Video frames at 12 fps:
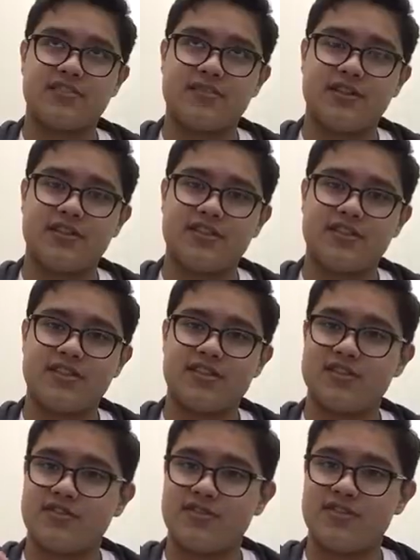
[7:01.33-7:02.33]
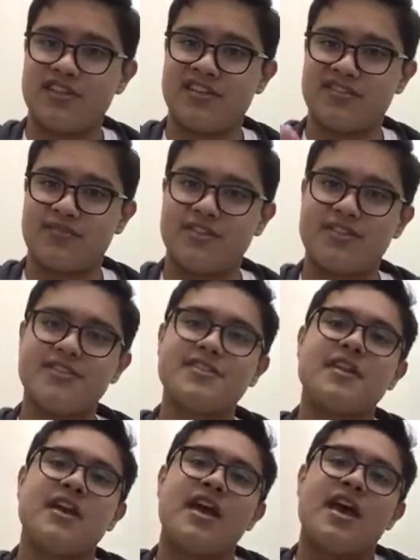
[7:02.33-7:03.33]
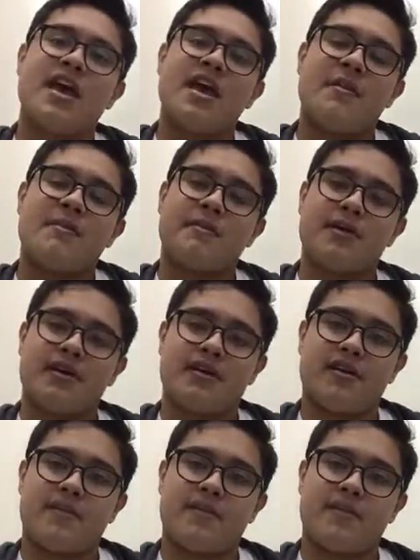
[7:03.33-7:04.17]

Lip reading: you put it in the sources. But